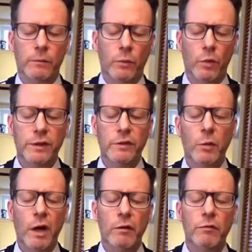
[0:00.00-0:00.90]
What do
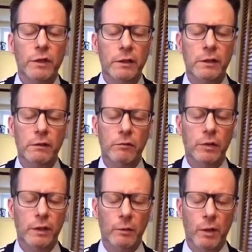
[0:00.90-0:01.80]
I really,
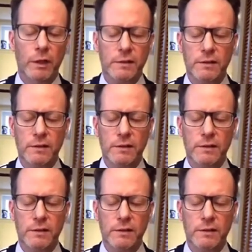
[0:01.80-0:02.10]
really want?